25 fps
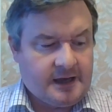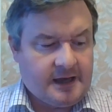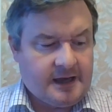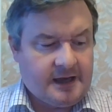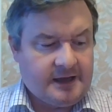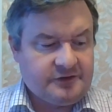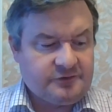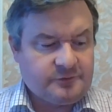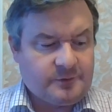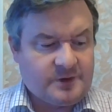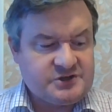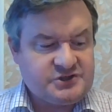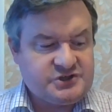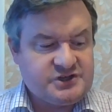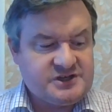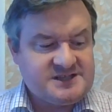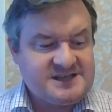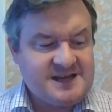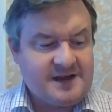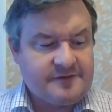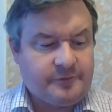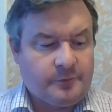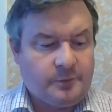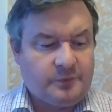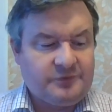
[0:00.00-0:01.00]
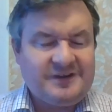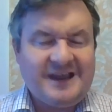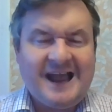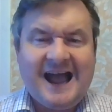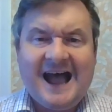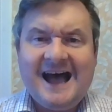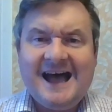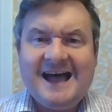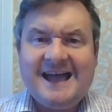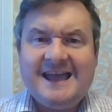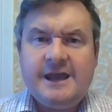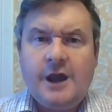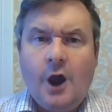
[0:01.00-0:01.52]
Uh, question seven was it
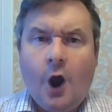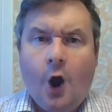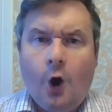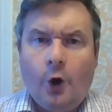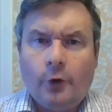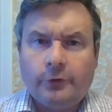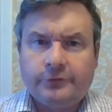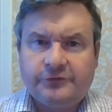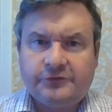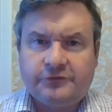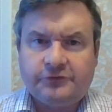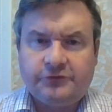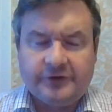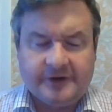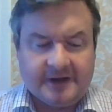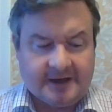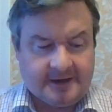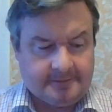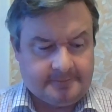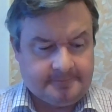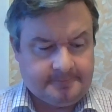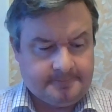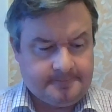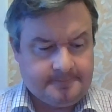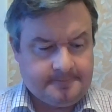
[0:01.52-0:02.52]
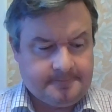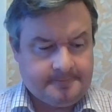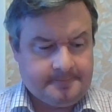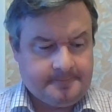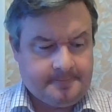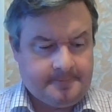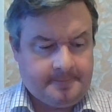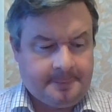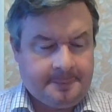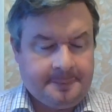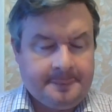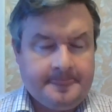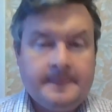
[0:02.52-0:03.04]
A, Austria,
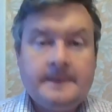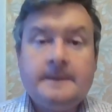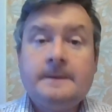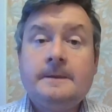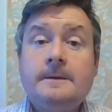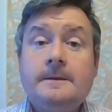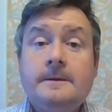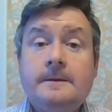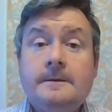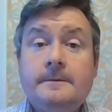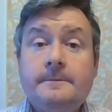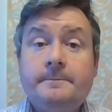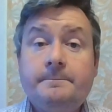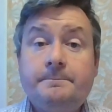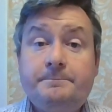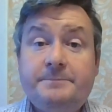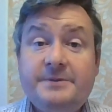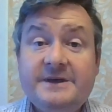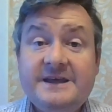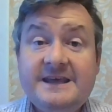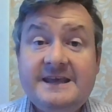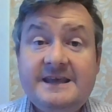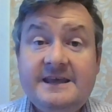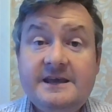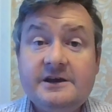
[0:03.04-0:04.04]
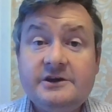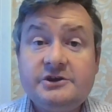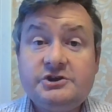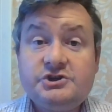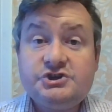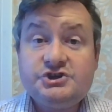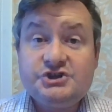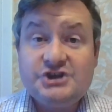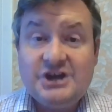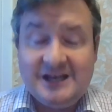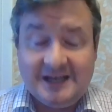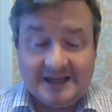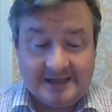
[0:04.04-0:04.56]
B,
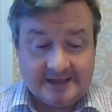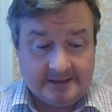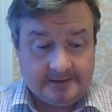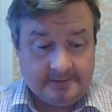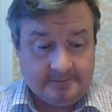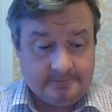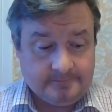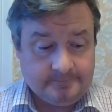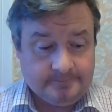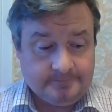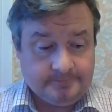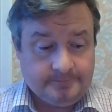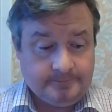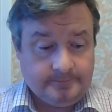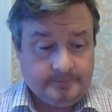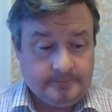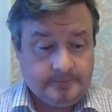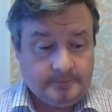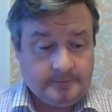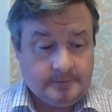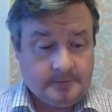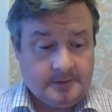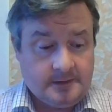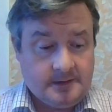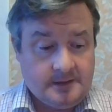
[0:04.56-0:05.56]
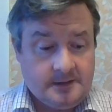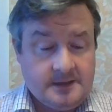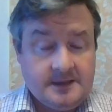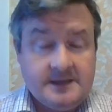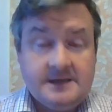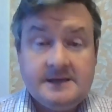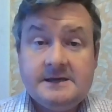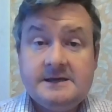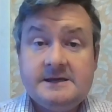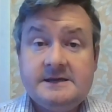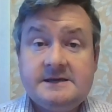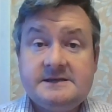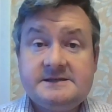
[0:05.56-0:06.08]
Chile,
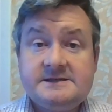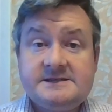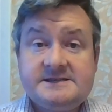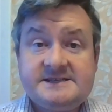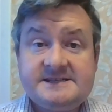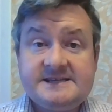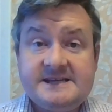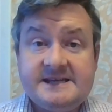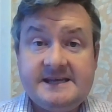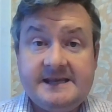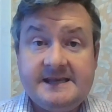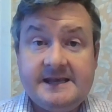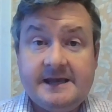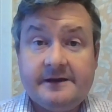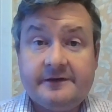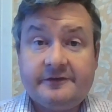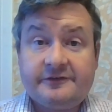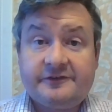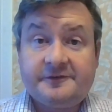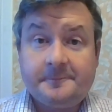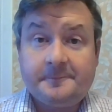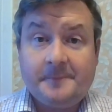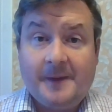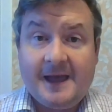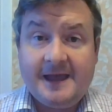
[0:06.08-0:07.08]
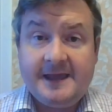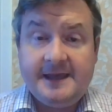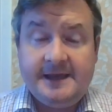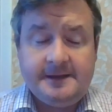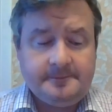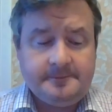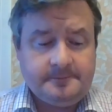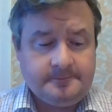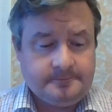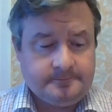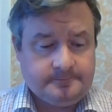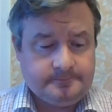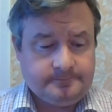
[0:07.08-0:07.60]
C,
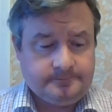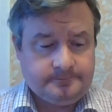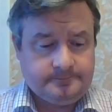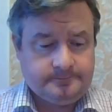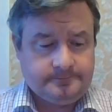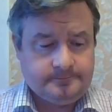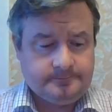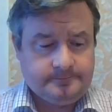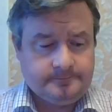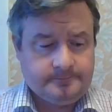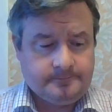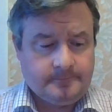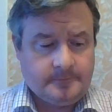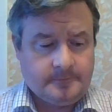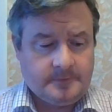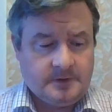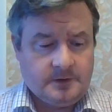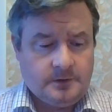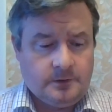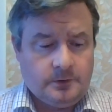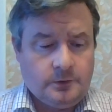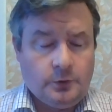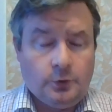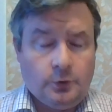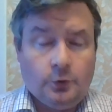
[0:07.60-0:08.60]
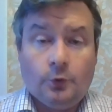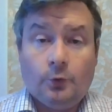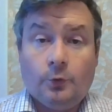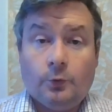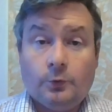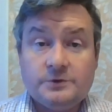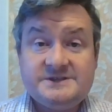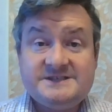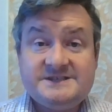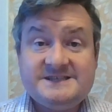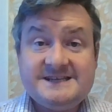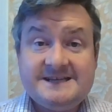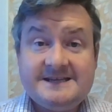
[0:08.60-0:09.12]
Spain,
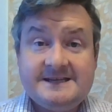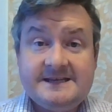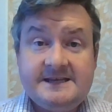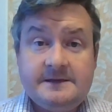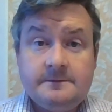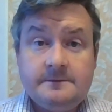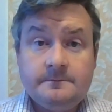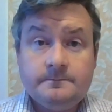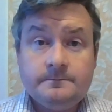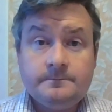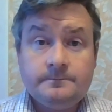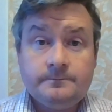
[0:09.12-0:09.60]
or D,